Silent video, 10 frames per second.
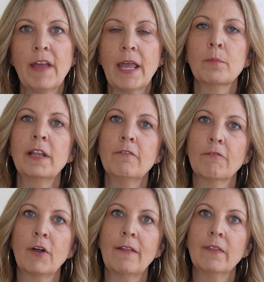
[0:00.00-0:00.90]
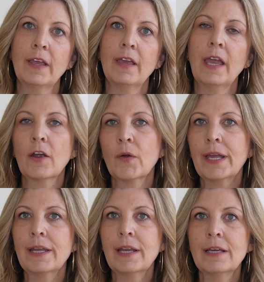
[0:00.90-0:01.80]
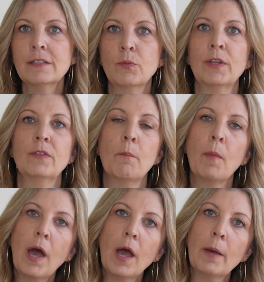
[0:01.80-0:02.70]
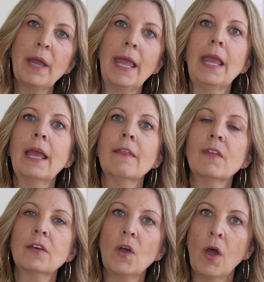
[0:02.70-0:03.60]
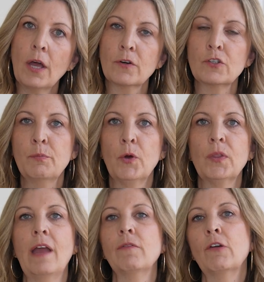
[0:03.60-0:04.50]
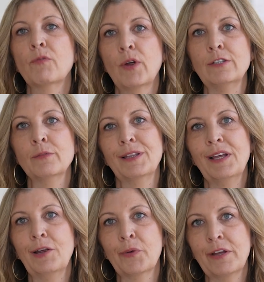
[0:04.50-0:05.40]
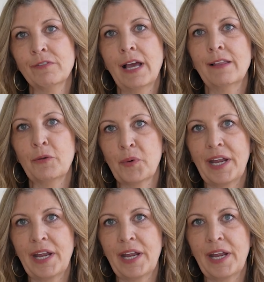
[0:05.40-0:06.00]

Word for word: family friendly area it is with the mom and the daughters both having friends within Green Valley